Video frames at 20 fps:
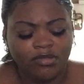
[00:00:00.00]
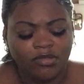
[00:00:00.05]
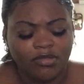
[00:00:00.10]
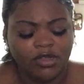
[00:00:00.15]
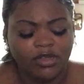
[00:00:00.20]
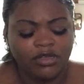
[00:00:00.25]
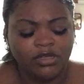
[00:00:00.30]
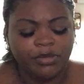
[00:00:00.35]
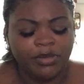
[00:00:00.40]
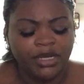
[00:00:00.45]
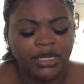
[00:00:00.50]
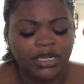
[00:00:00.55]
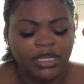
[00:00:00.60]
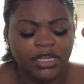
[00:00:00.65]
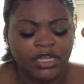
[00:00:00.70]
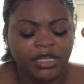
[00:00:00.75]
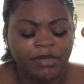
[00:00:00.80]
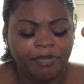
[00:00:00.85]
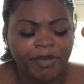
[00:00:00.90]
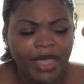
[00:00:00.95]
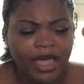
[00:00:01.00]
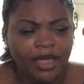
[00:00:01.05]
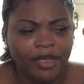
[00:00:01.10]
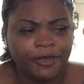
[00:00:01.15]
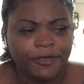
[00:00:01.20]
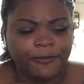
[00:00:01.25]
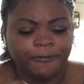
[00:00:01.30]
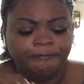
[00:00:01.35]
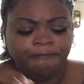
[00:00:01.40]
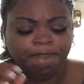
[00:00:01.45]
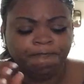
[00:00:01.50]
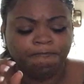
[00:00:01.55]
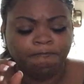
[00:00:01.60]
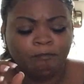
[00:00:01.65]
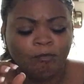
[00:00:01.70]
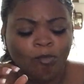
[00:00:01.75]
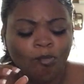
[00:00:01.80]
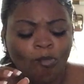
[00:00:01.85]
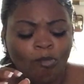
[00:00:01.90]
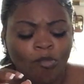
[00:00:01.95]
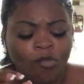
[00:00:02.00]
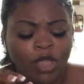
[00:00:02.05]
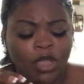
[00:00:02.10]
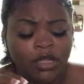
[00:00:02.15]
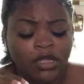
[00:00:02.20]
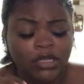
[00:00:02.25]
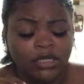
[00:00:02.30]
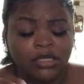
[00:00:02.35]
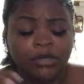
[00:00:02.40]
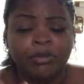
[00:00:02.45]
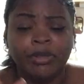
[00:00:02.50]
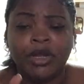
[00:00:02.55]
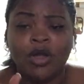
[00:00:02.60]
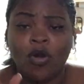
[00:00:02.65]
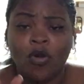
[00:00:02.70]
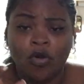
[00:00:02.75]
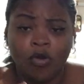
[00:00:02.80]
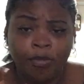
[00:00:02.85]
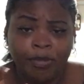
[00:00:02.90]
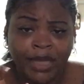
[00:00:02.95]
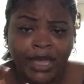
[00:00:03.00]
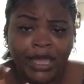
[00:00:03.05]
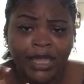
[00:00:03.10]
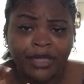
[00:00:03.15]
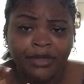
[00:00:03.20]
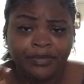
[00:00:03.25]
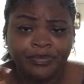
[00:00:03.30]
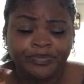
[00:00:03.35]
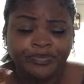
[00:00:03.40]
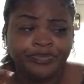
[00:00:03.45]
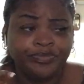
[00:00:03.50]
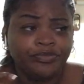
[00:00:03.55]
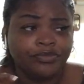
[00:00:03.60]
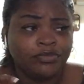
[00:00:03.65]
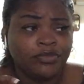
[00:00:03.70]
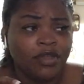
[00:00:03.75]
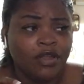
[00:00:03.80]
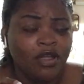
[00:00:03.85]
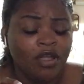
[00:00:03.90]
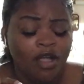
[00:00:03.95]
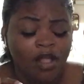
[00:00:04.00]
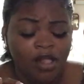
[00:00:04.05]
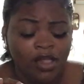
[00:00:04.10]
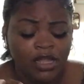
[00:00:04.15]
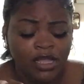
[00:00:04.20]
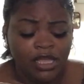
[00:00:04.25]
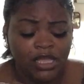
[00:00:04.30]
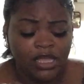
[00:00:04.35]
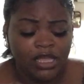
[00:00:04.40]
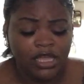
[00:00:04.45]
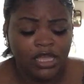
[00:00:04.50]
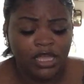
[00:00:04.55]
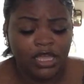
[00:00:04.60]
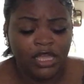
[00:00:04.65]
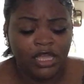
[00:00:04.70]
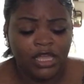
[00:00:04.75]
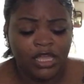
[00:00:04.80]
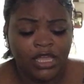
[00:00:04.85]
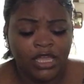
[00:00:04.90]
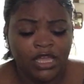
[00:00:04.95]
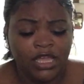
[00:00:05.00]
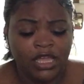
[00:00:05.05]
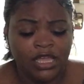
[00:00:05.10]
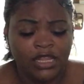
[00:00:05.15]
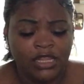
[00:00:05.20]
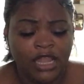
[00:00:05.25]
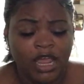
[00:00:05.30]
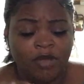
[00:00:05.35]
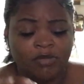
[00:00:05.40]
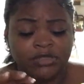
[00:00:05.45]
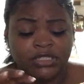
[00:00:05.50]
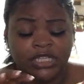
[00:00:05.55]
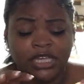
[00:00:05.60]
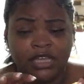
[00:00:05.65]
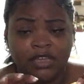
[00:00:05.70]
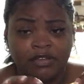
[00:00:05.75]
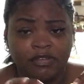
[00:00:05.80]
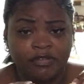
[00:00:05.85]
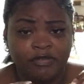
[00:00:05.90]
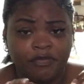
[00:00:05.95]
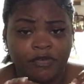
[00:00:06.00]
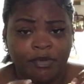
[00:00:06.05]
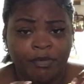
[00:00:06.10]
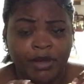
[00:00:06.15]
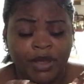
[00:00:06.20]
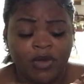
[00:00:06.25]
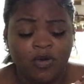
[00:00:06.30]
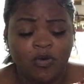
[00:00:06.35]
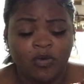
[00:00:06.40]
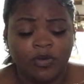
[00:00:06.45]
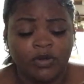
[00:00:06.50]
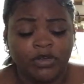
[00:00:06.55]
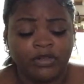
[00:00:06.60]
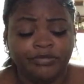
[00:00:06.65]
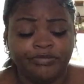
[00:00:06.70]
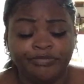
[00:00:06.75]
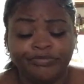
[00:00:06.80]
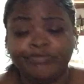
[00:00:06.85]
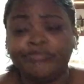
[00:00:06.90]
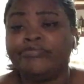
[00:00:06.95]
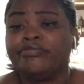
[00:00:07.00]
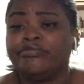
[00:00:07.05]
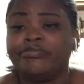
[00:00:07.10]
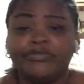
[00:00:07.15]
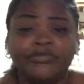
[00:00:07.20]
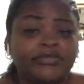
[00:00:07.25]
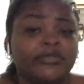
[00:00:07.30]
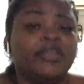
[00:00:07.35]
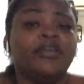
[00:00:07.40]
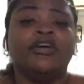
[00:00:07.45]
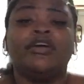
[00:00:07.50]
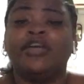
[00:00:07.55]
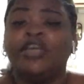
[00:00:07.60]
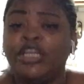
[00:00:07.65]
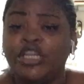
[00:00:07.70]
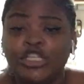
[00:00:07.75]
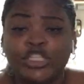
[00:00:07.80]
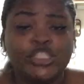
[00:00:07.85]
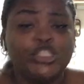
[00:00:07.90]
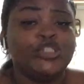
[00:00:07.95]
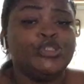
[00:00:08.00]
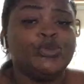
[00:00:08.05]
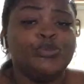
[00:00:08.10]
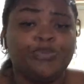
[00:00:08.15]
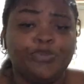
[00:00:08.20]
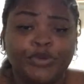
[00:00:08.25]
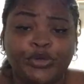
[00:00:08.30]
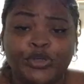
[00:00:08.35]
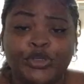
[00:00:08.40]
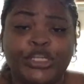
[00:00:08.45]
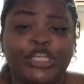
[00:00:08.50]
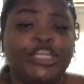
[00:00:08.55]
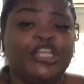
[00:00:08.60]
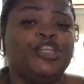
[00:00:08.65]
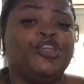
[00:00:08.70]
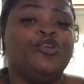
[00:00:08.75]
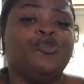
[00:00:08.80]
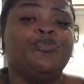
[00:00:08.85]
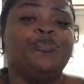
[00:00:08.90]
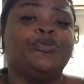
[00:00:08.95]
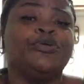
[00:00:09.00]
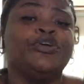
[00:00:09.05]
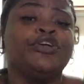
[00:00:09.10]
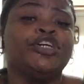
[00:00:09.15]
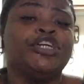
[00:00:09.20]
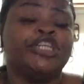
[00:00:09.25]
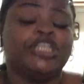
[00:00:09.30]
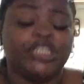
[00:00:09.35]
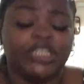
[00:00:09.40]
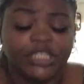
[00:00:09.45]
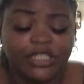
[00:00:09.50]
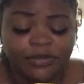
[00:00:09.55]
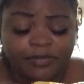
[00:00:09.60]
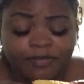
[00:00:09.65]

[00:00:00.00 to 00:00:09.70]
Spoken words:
a little bit of onion powder, a little bit of Old Bay, and that was it for my corn. Super duper good.